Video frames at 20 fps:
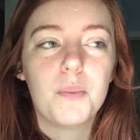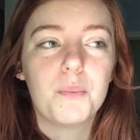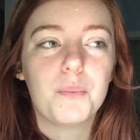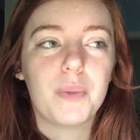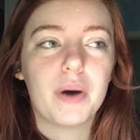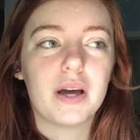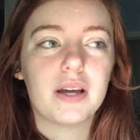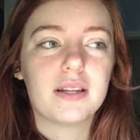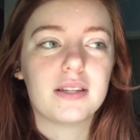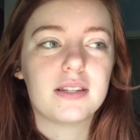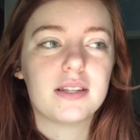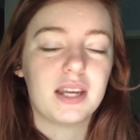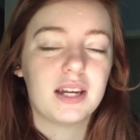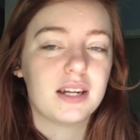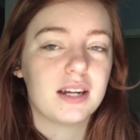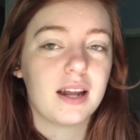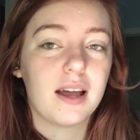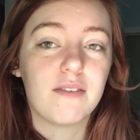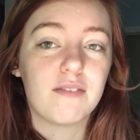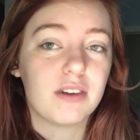But he
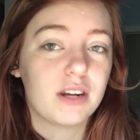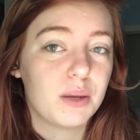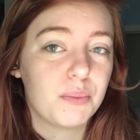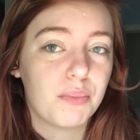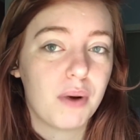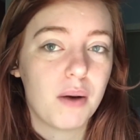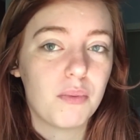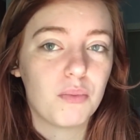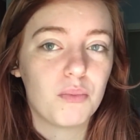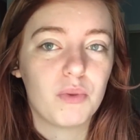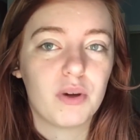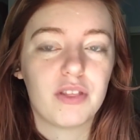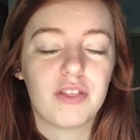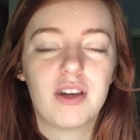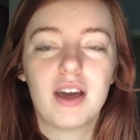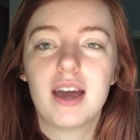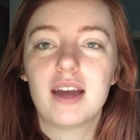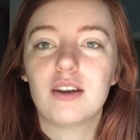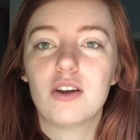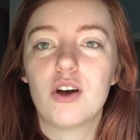didn't have any problem with
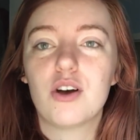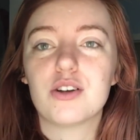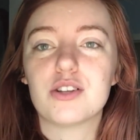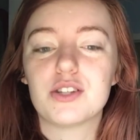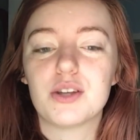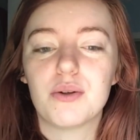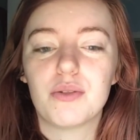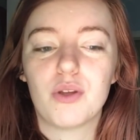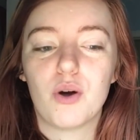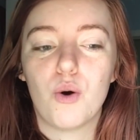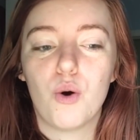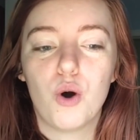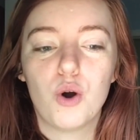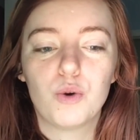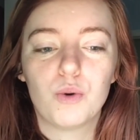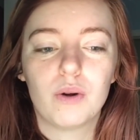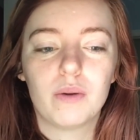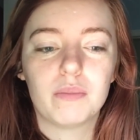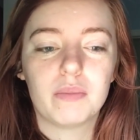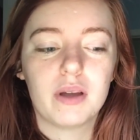it. And also the
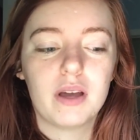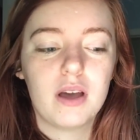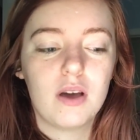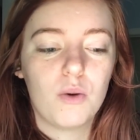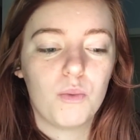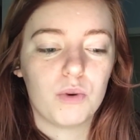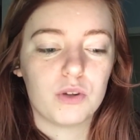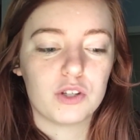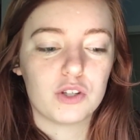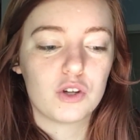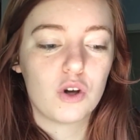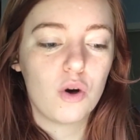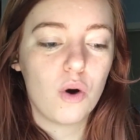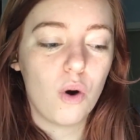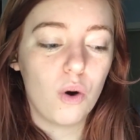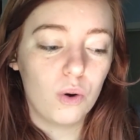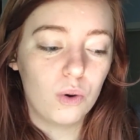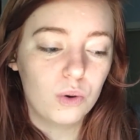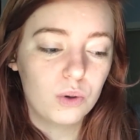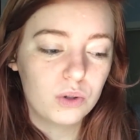hornworm was
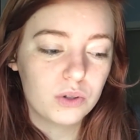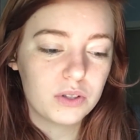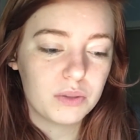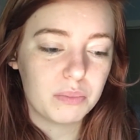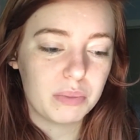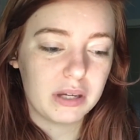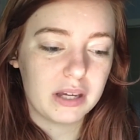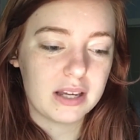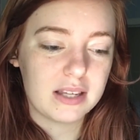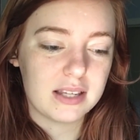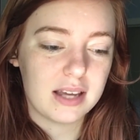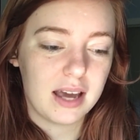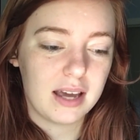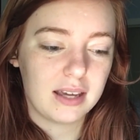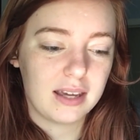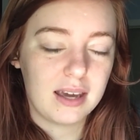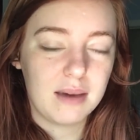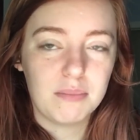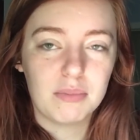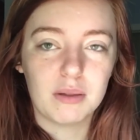cold because I
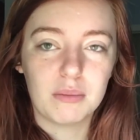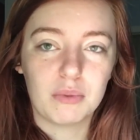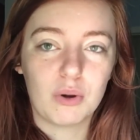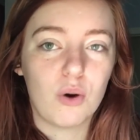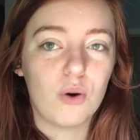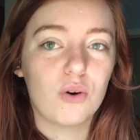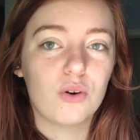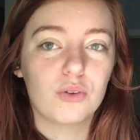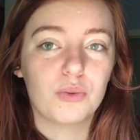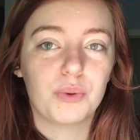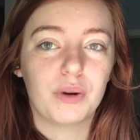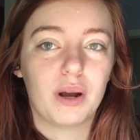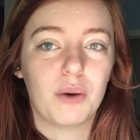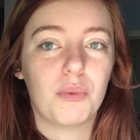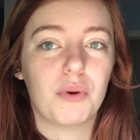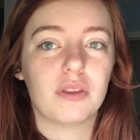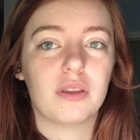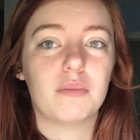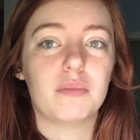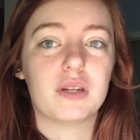keep them cold when I
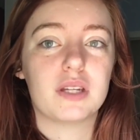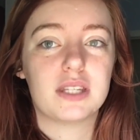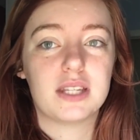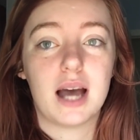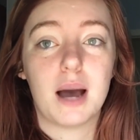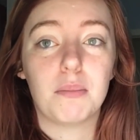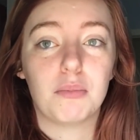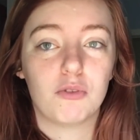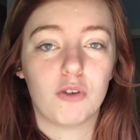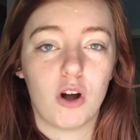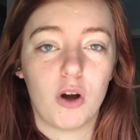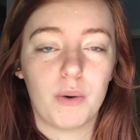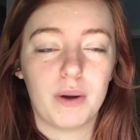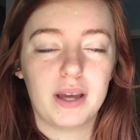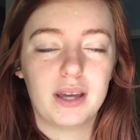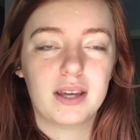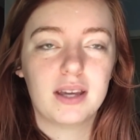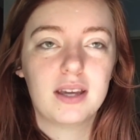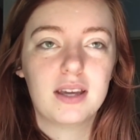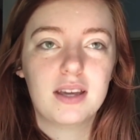want them to stop
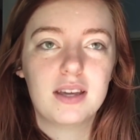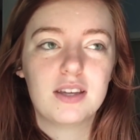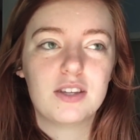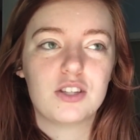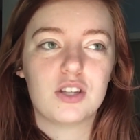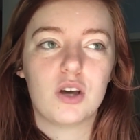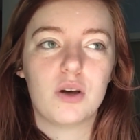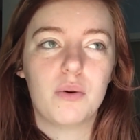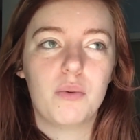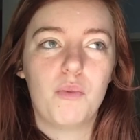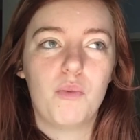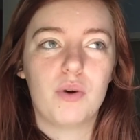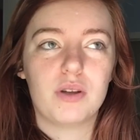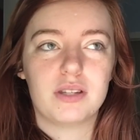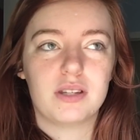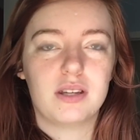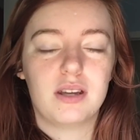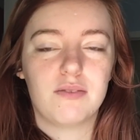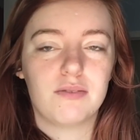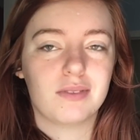growing. So it
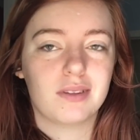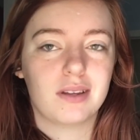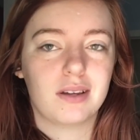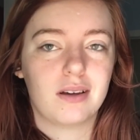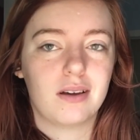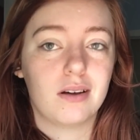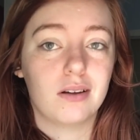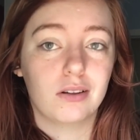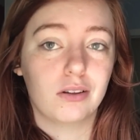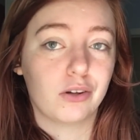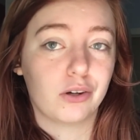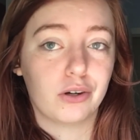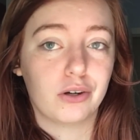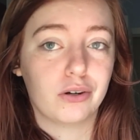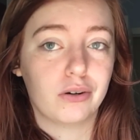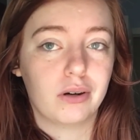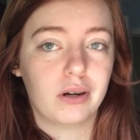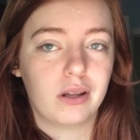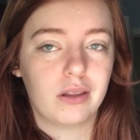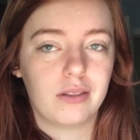wasn't even like alert
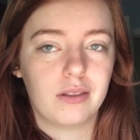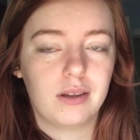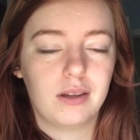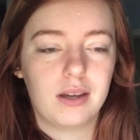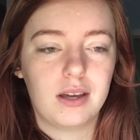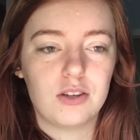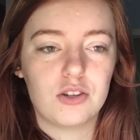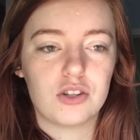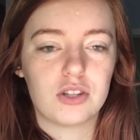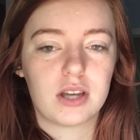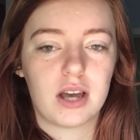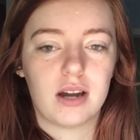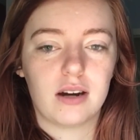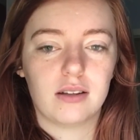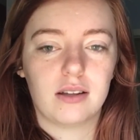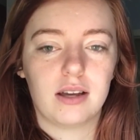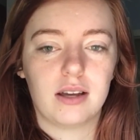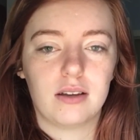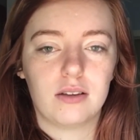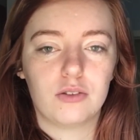or anything. He just kind of
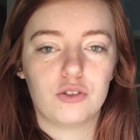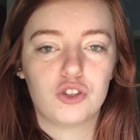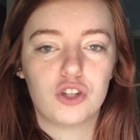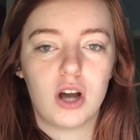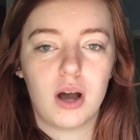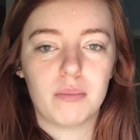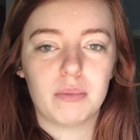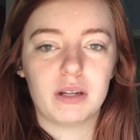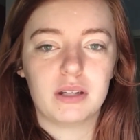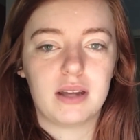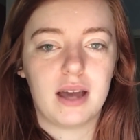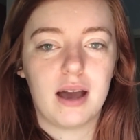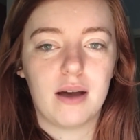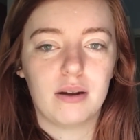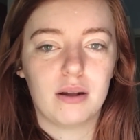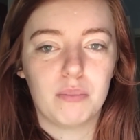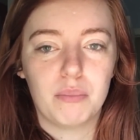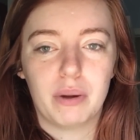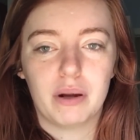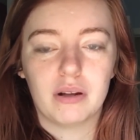like chomped it down.
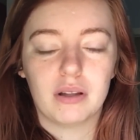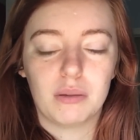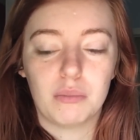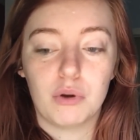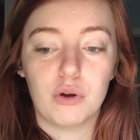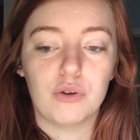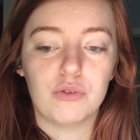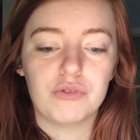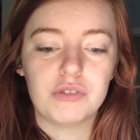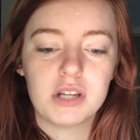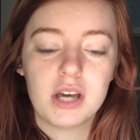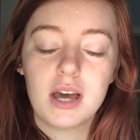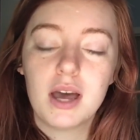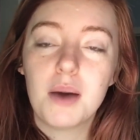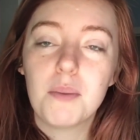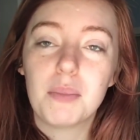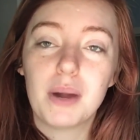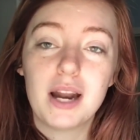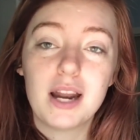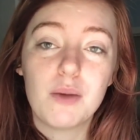It barely moved.
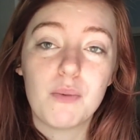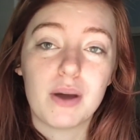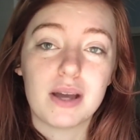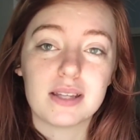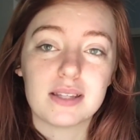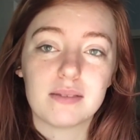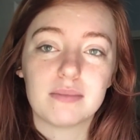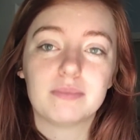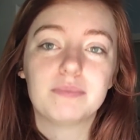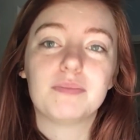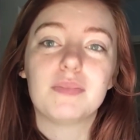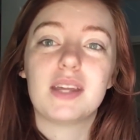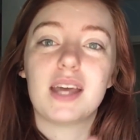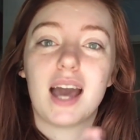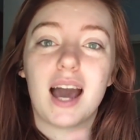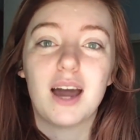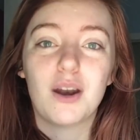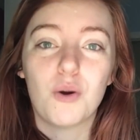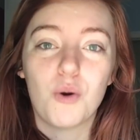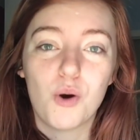But anyways, he
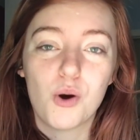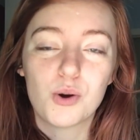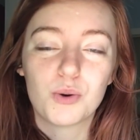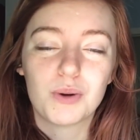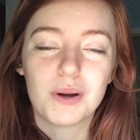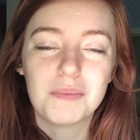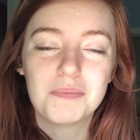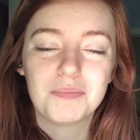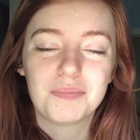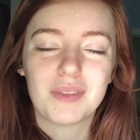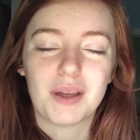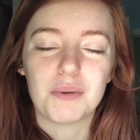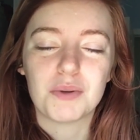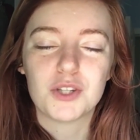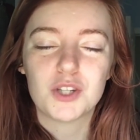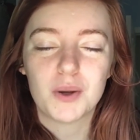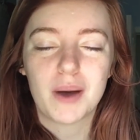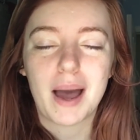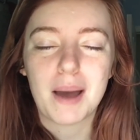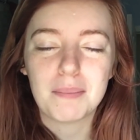had a hornworm. I was
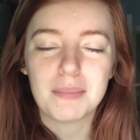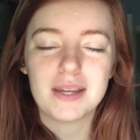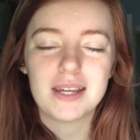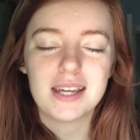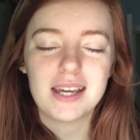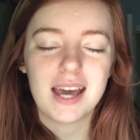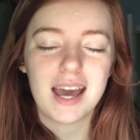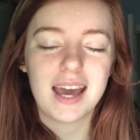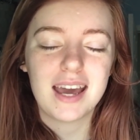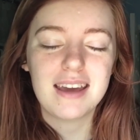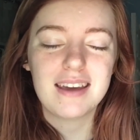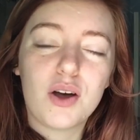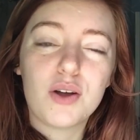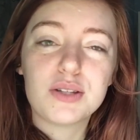so happy he ate.